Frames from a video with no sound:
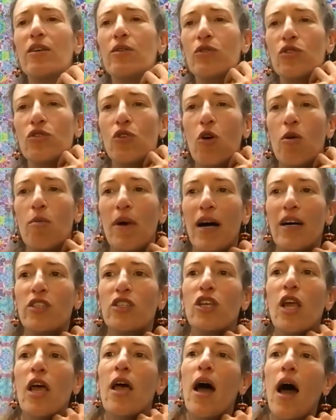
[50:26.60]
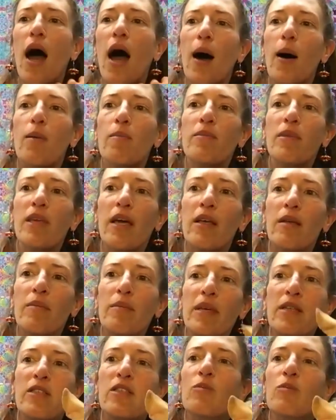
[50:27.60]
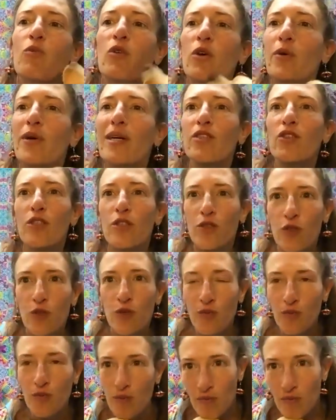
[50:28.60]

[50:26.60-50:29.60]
you so much. Yeah, let me get some more questions.